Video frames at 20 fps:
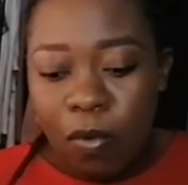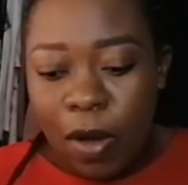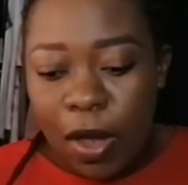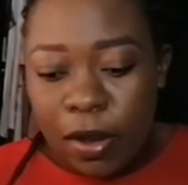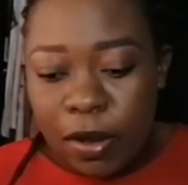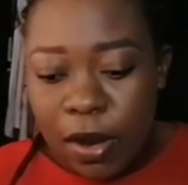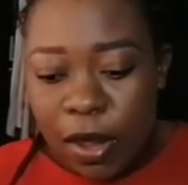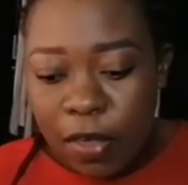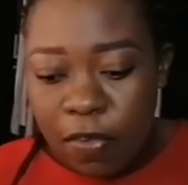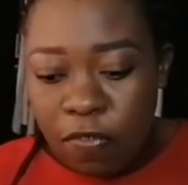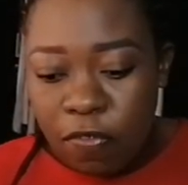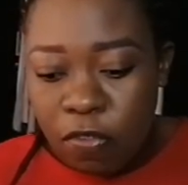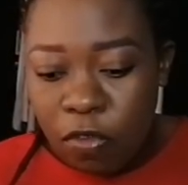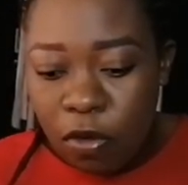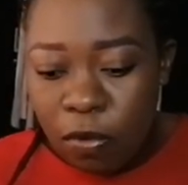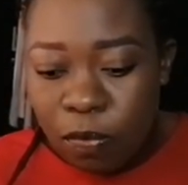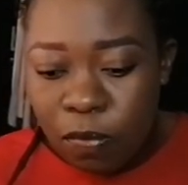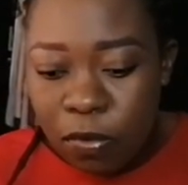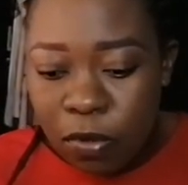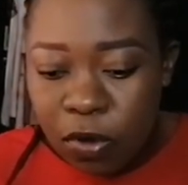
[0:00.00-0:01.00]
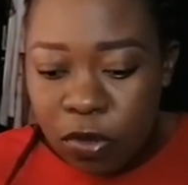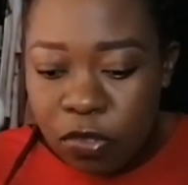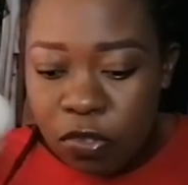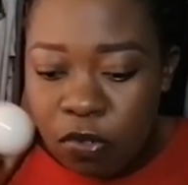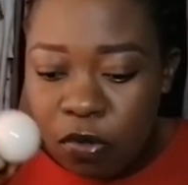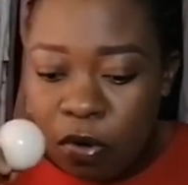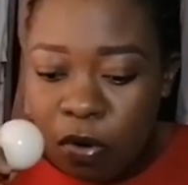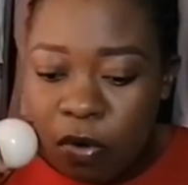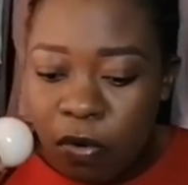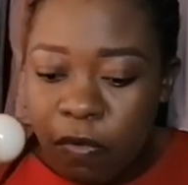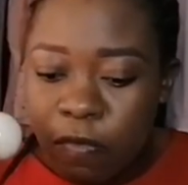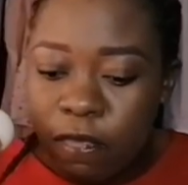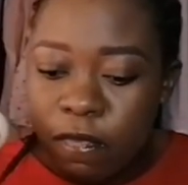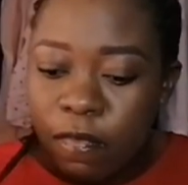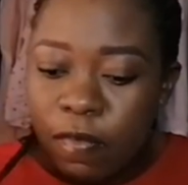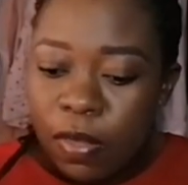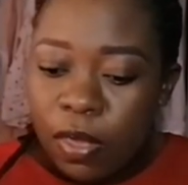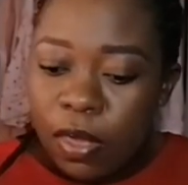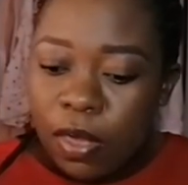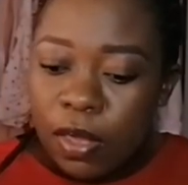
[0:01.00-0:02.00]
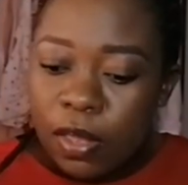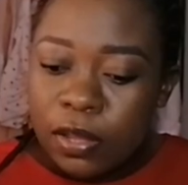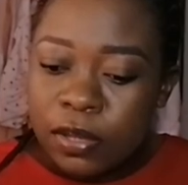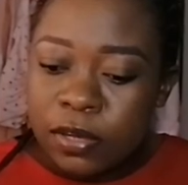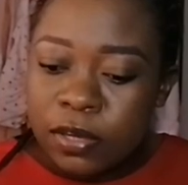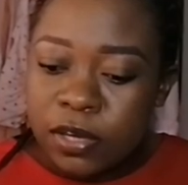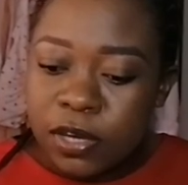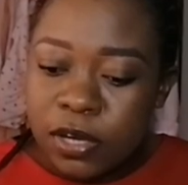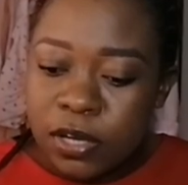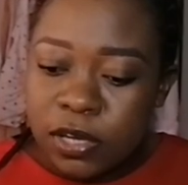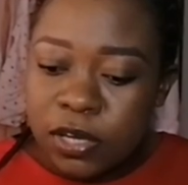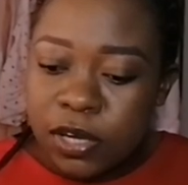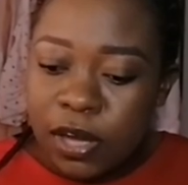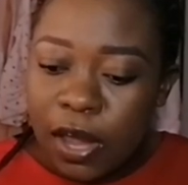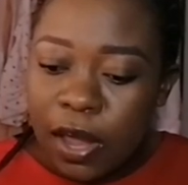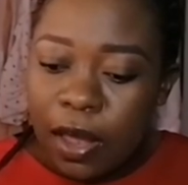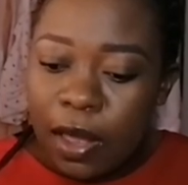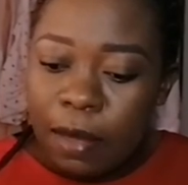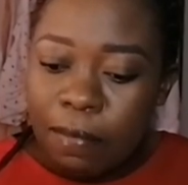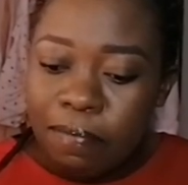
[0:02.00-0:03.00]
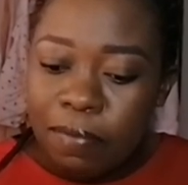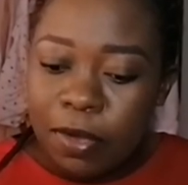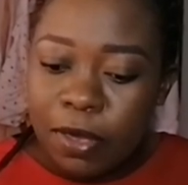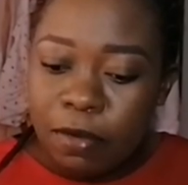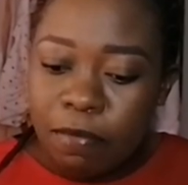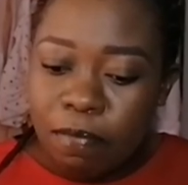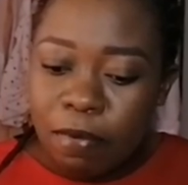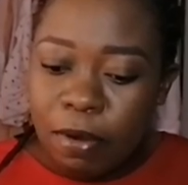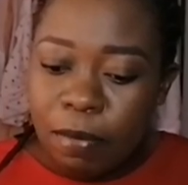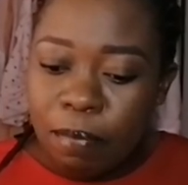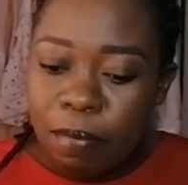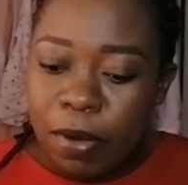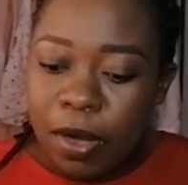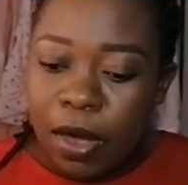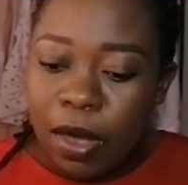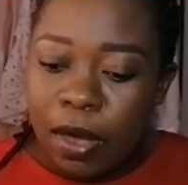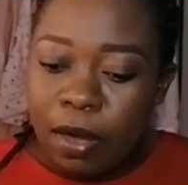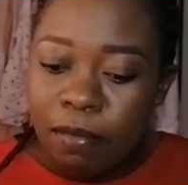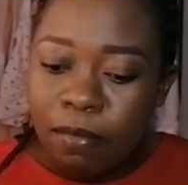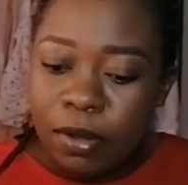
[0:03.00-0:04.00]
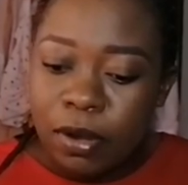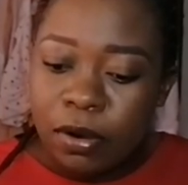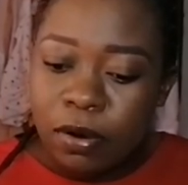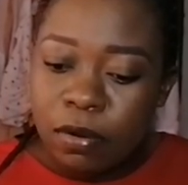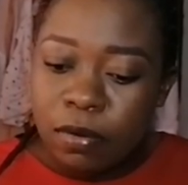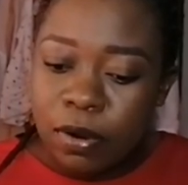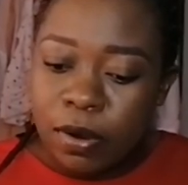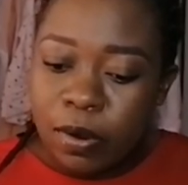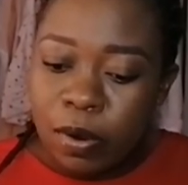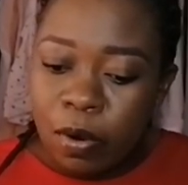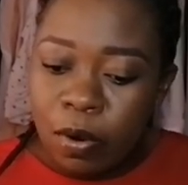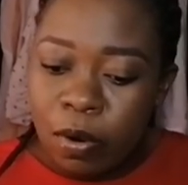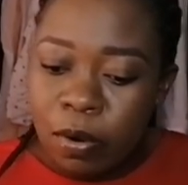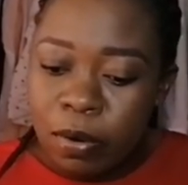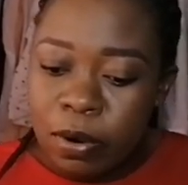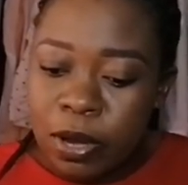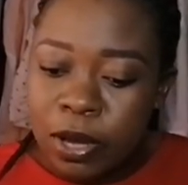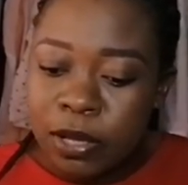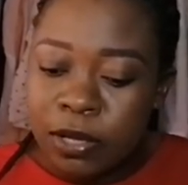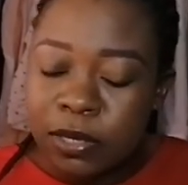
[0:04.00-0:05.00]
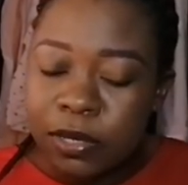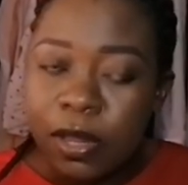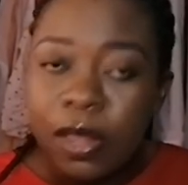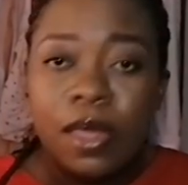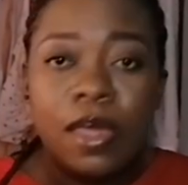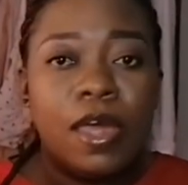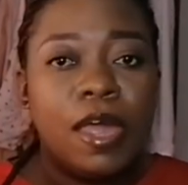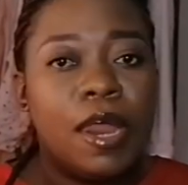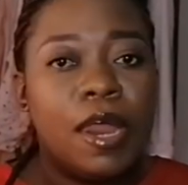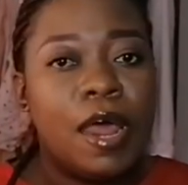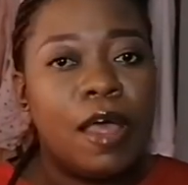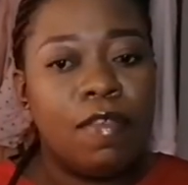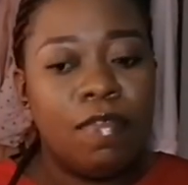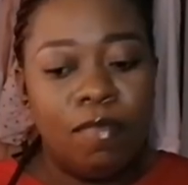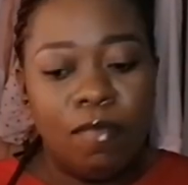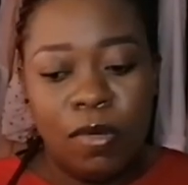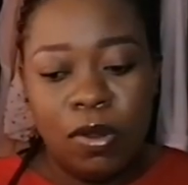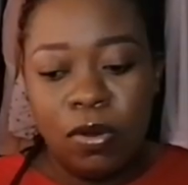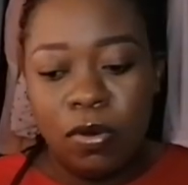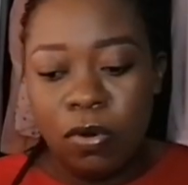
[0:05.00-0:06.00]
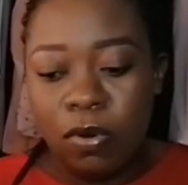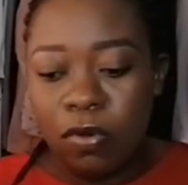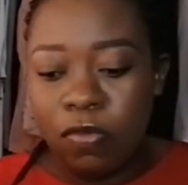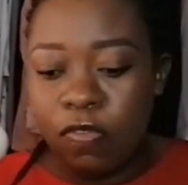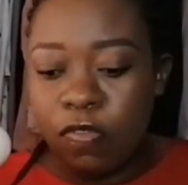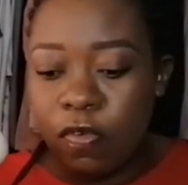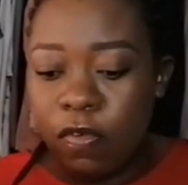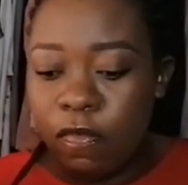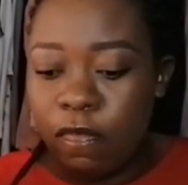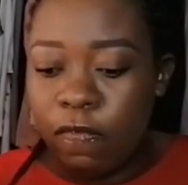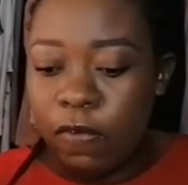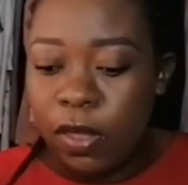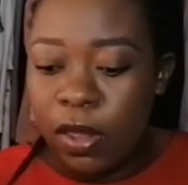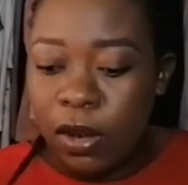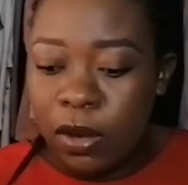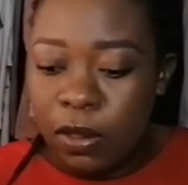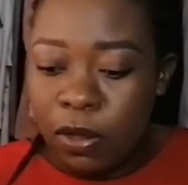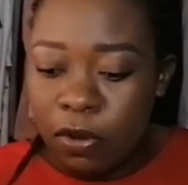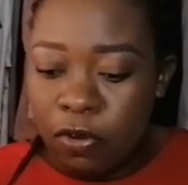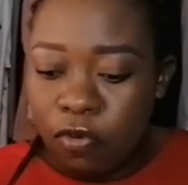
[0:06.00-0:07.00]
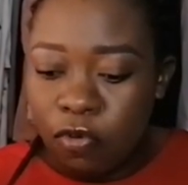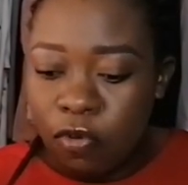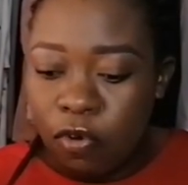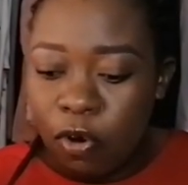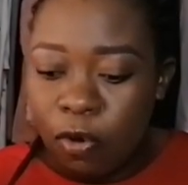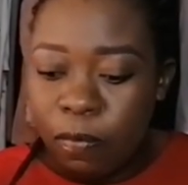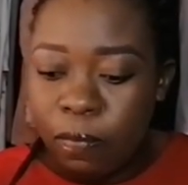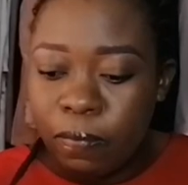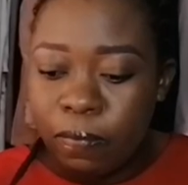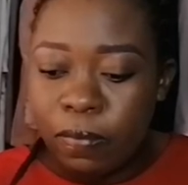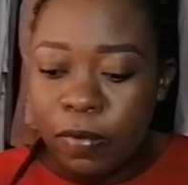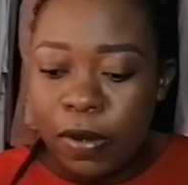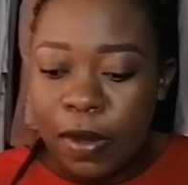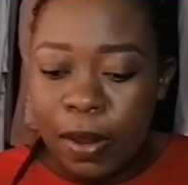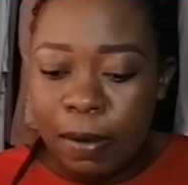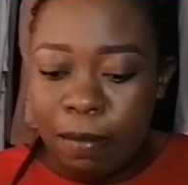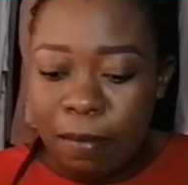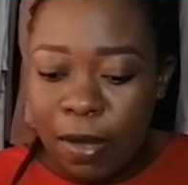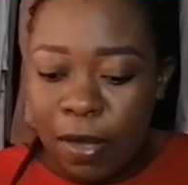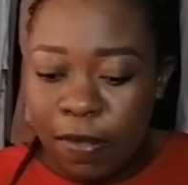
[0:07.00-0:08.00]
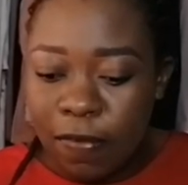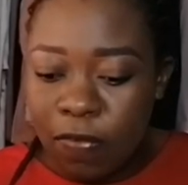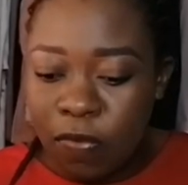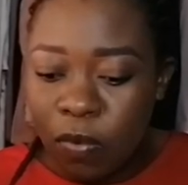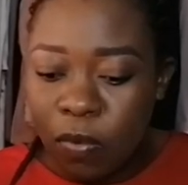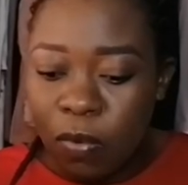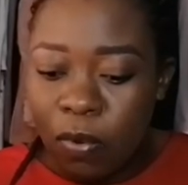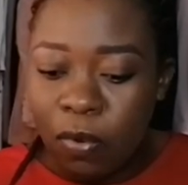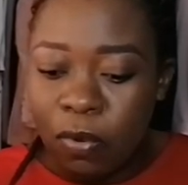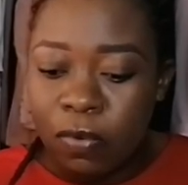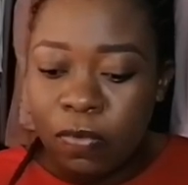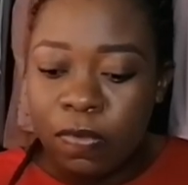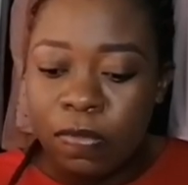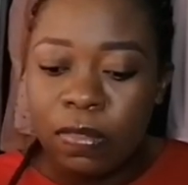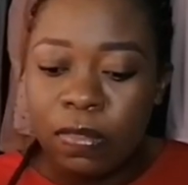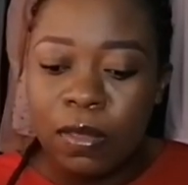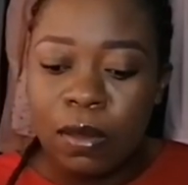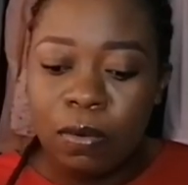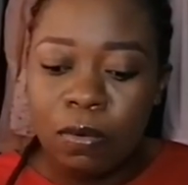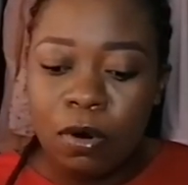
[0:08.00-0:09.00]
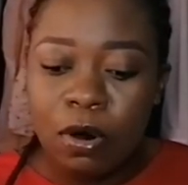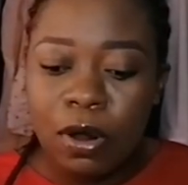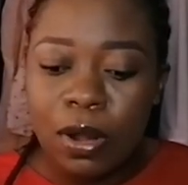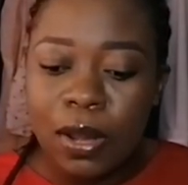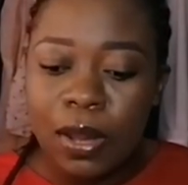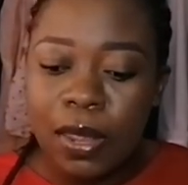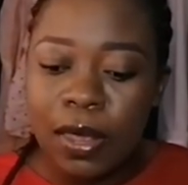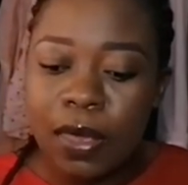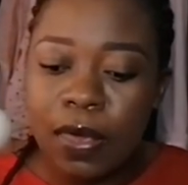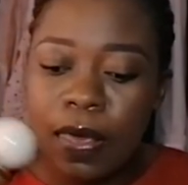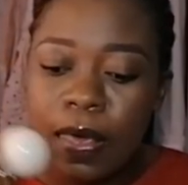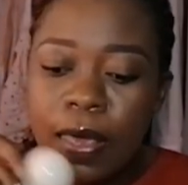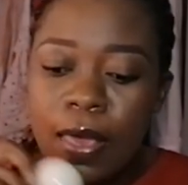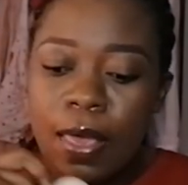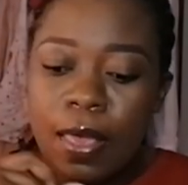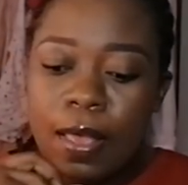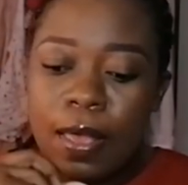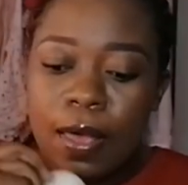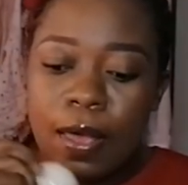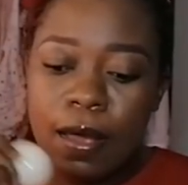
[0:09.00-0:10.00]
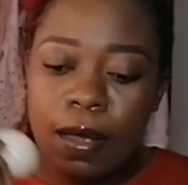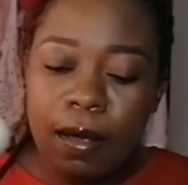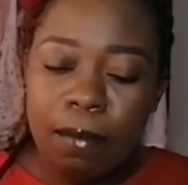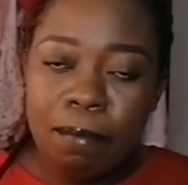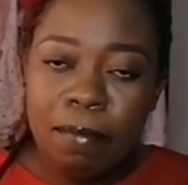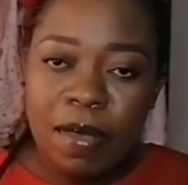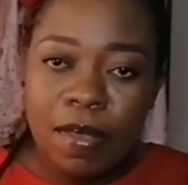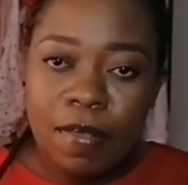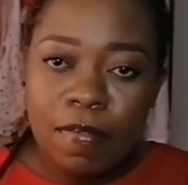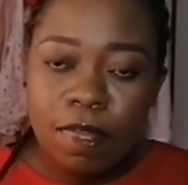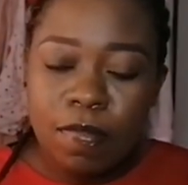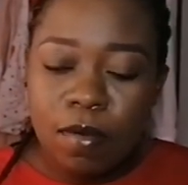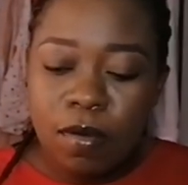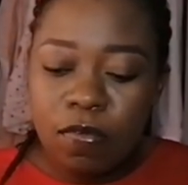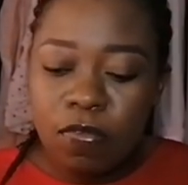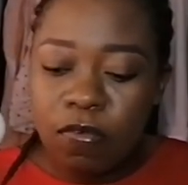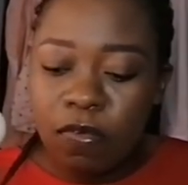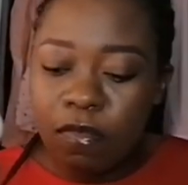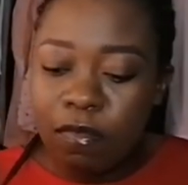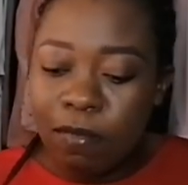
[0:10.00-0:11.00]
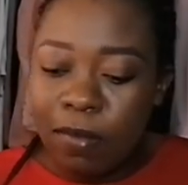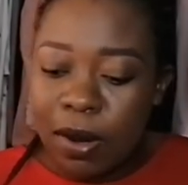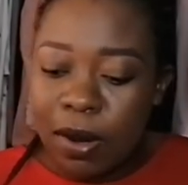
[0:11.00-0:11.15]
one has top notes of ginger, pink pepper, mandarin orange. It has middle notes of heliotrope, damask, rose, neroli, base notes of